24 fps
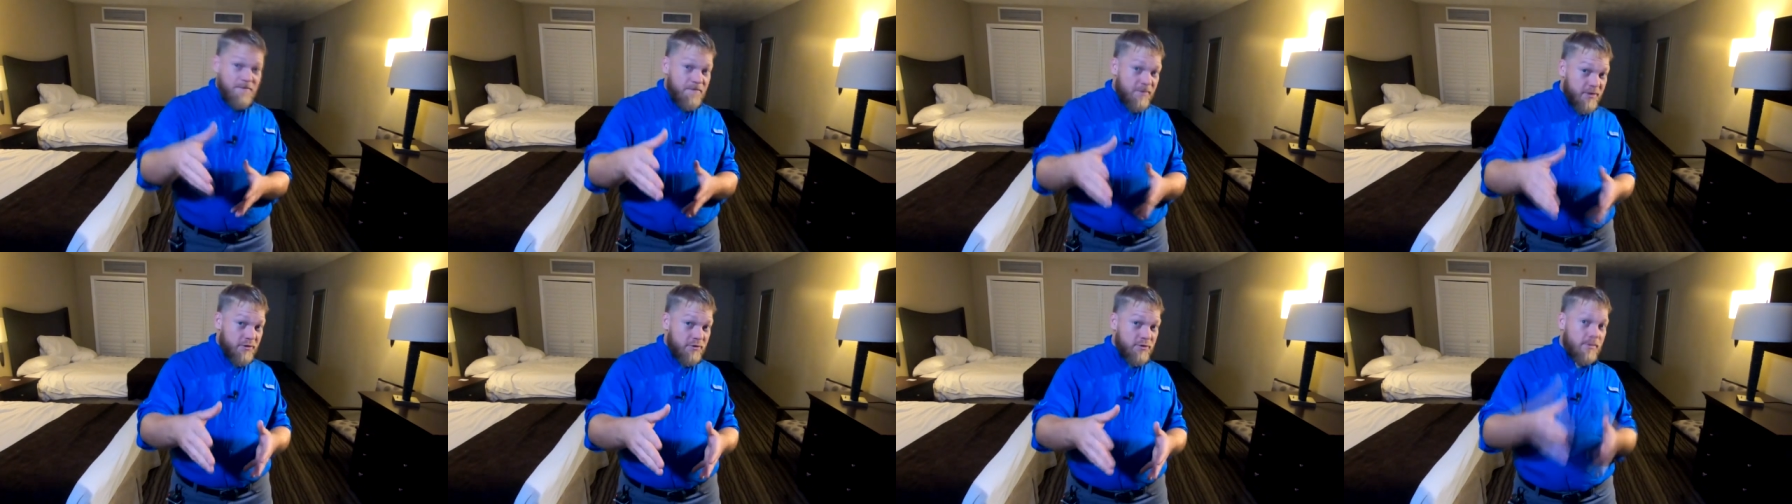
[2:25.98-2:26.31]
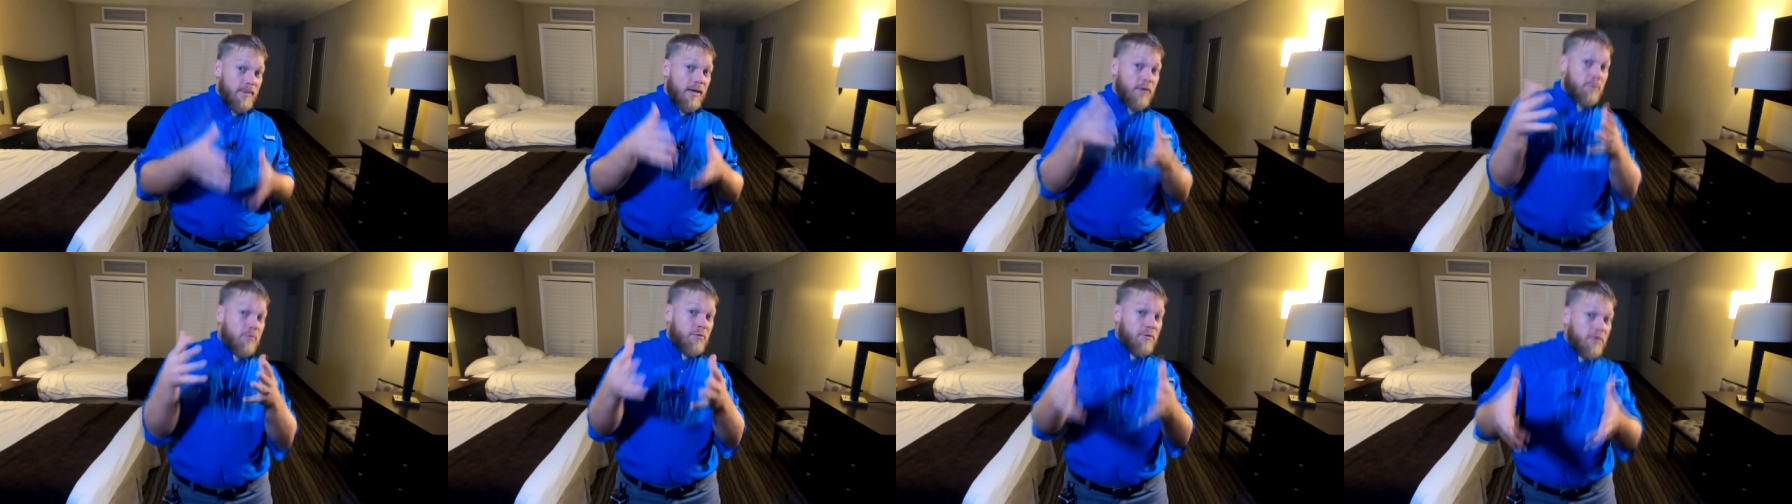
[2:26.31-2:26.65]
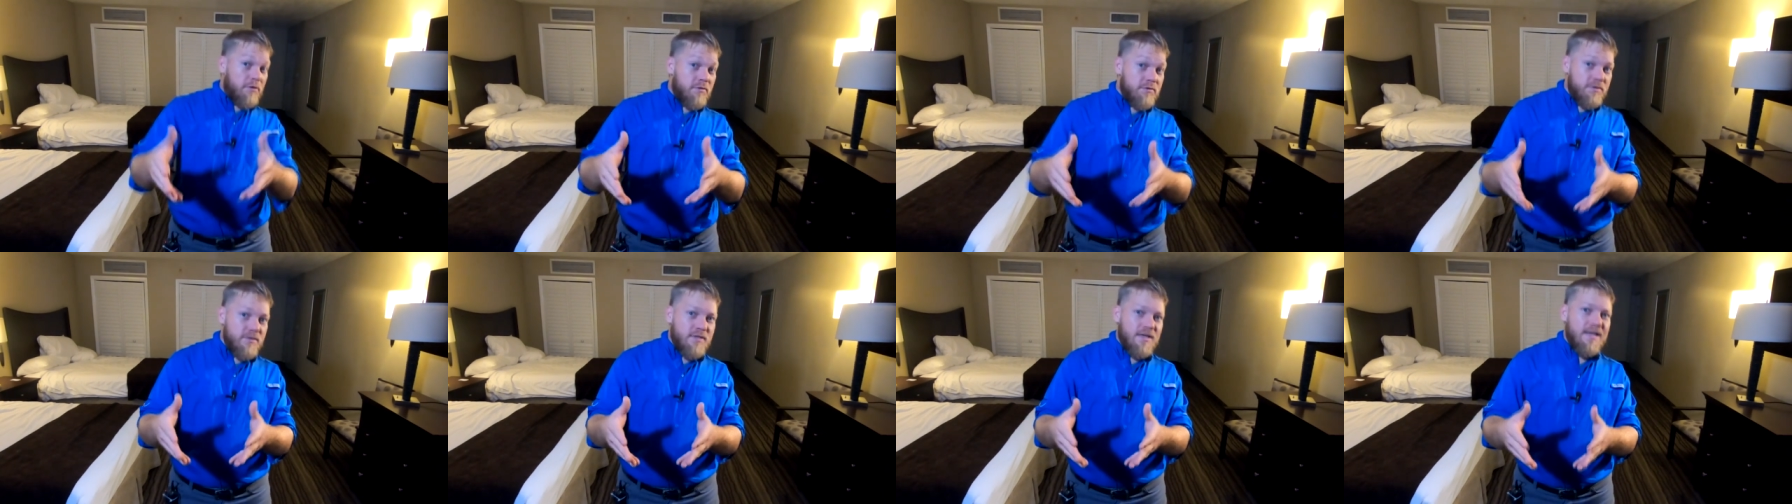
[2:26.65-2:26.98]
feels about
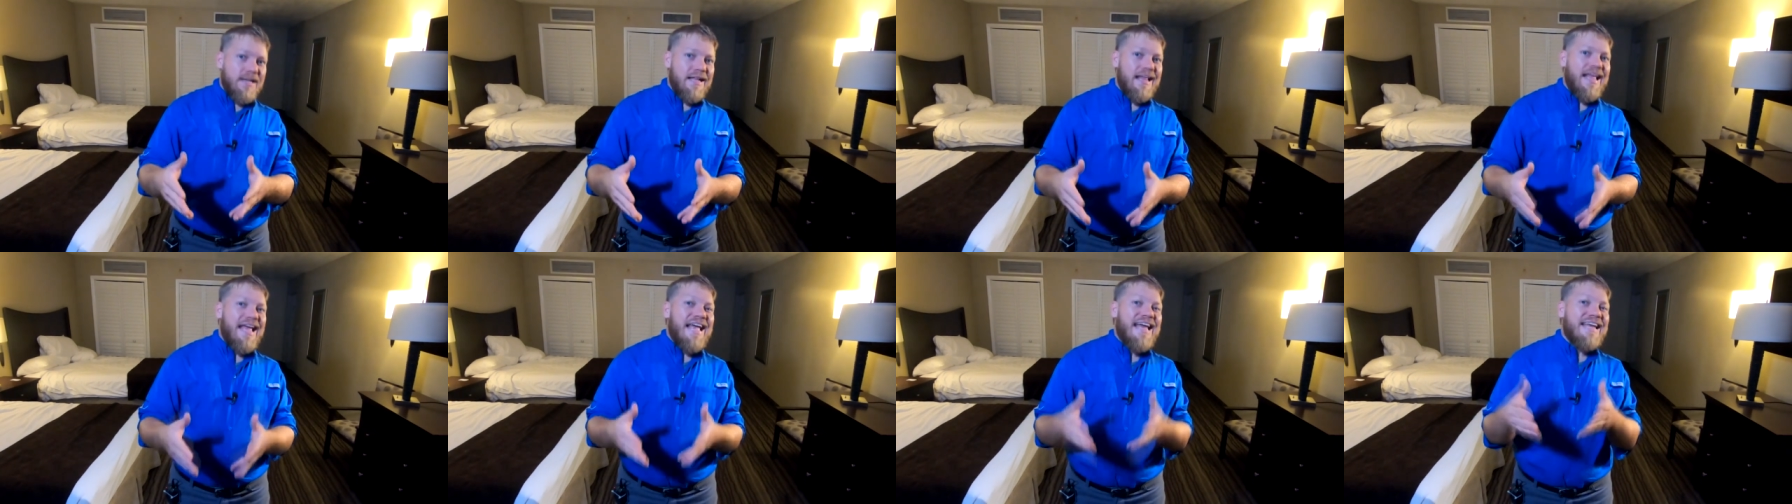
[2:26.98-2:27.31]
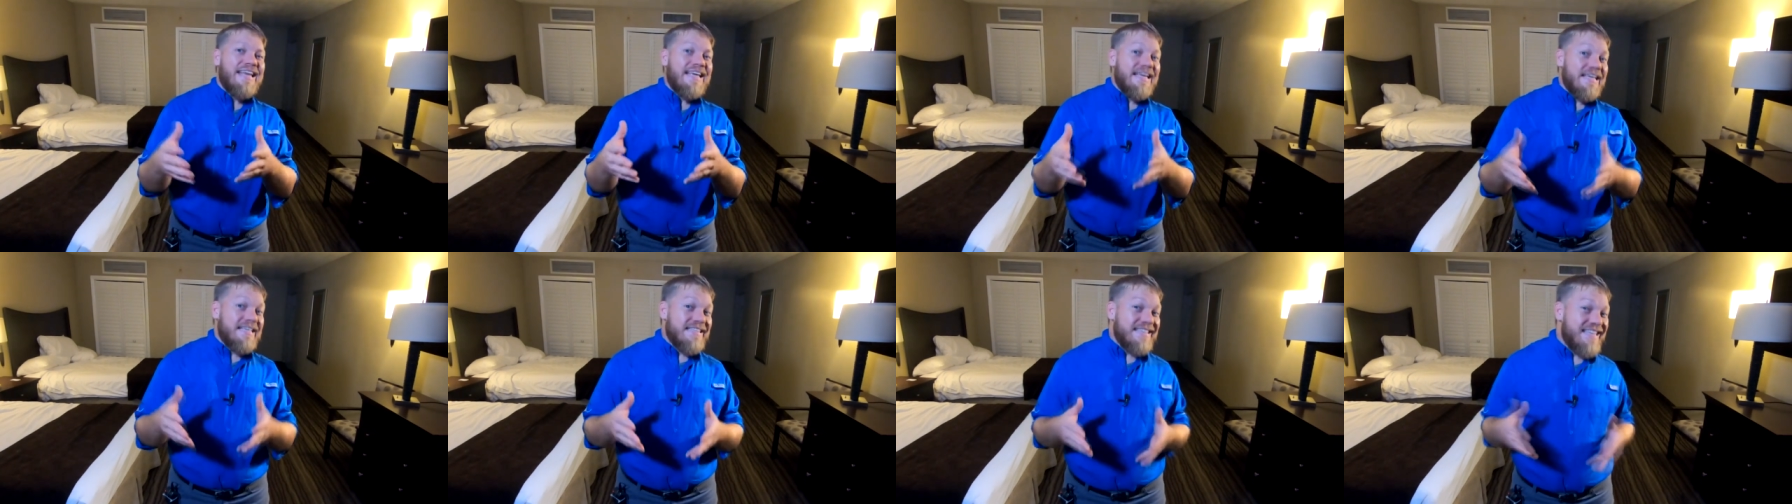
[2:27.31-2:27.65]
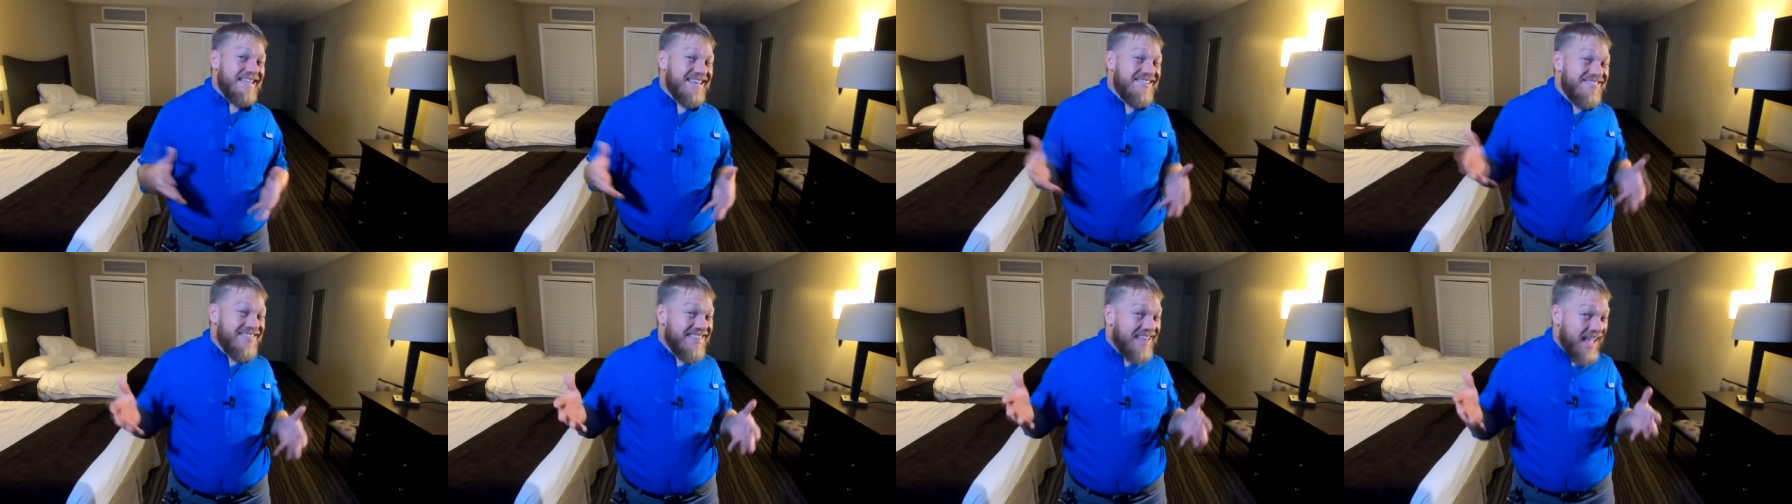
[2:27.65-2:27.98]
roofs, and he isn't
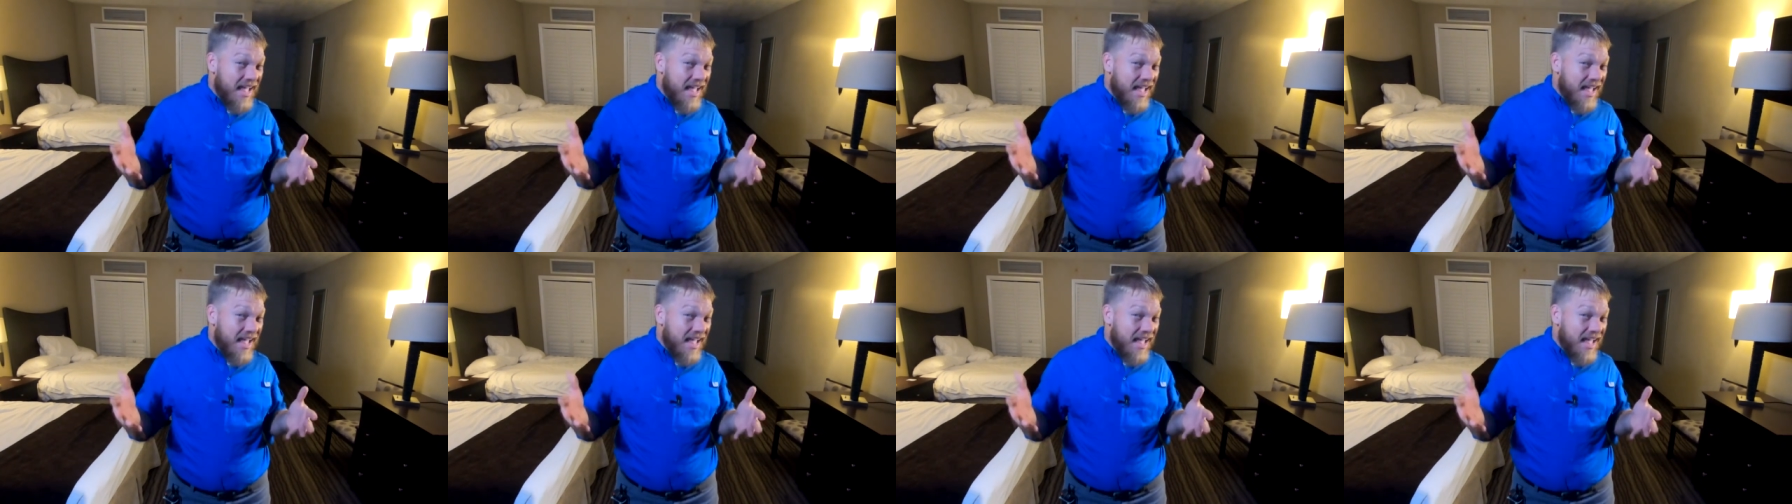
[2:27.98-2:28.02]
even